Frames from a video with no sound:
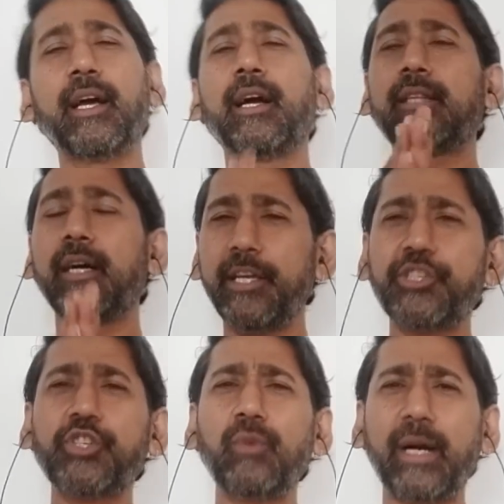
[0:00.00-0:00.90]
The
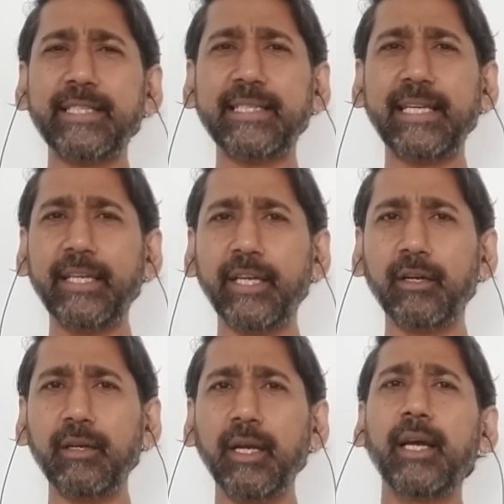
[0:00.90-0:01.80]
issue I see
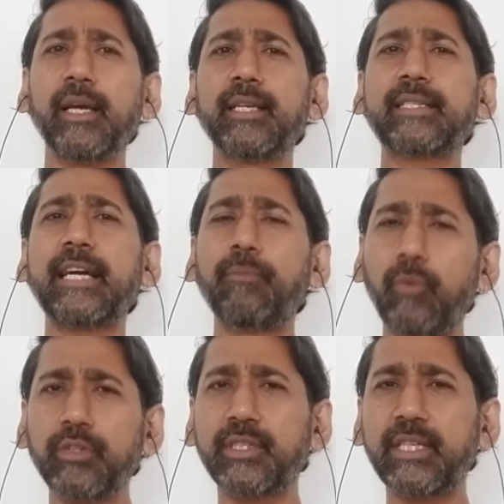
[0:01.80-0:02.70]
here is that
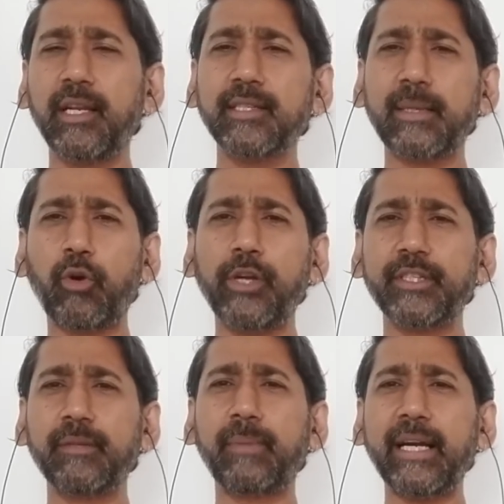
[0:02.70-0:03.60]
most dealers
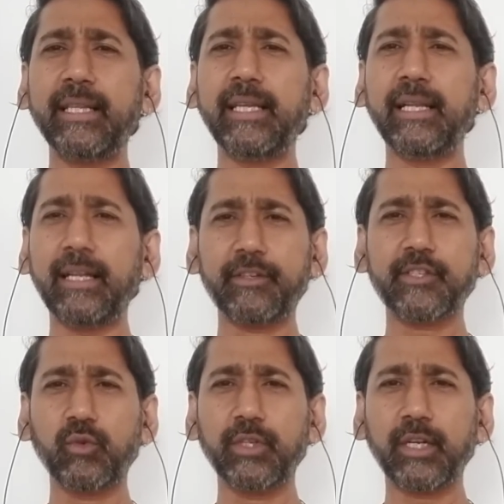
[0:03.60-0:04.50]
appointed by the electric scooter